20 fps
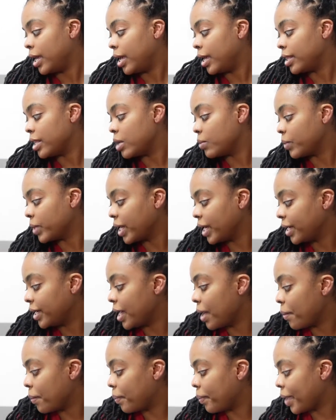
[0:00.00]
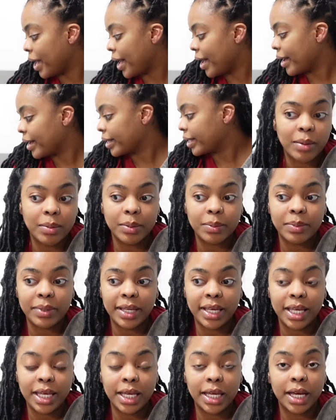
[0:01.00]
And then when I get back,
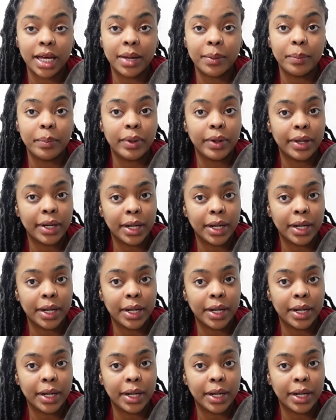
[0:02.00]
probably put